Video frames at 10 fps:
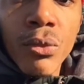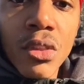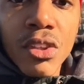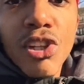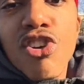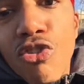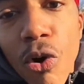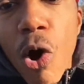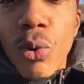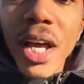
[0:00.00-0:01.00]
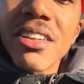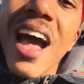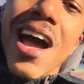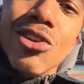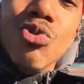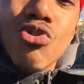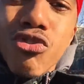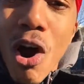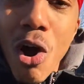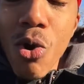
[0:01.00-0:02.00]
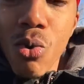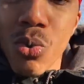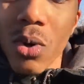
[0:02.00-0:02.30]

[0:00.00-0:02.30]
To grow, that's how you grow.